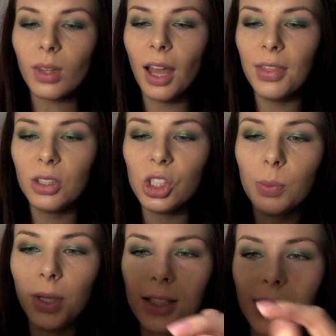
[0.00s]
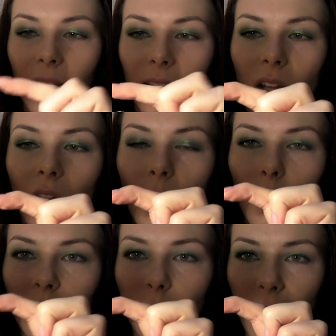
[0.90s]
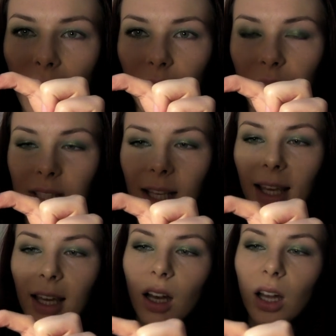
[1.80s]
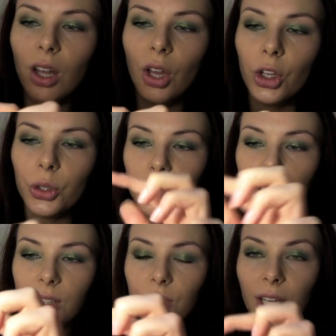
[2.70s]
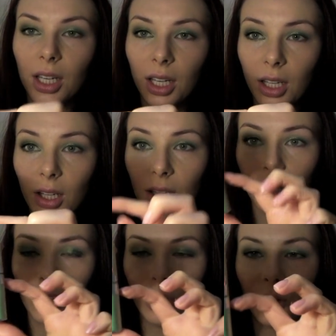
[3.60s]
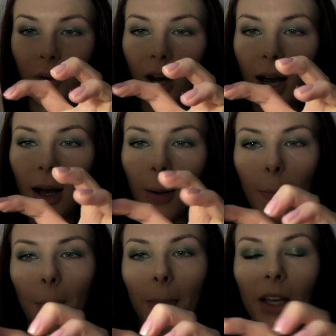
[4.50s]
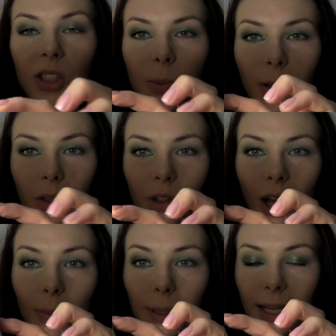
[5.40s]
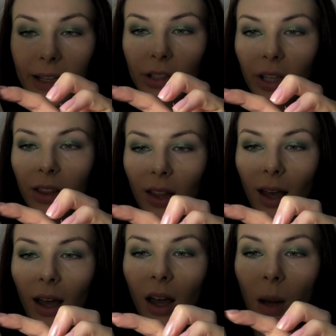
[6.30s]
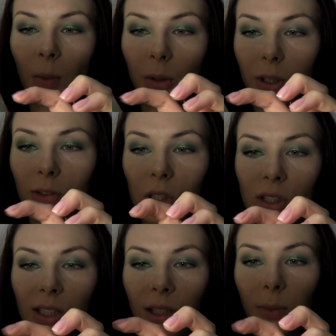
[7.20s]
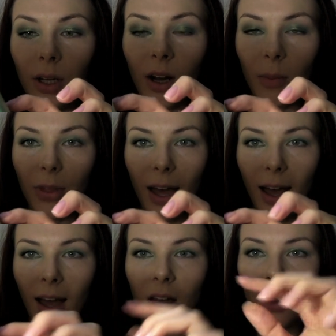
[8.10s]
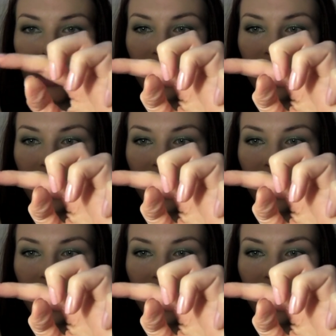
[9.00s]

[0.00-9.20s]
And that just means that when the powder is here, you're still getting, you know, your sponge applicator in there. When you've used a little bit up there, the